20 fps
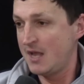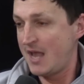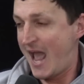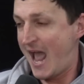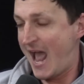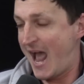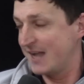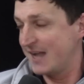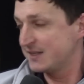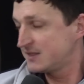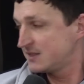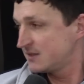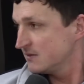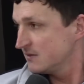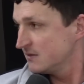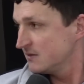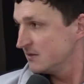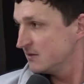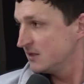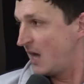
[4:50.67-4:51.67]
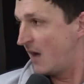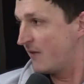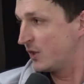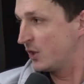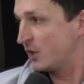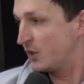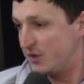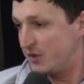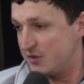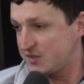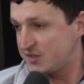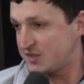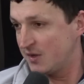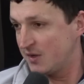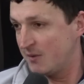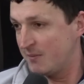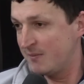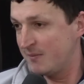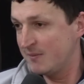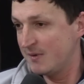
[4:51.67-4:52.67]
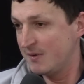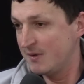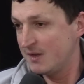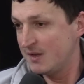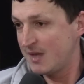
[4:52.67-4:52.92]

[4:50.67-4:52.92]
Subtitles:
as Governor Newsom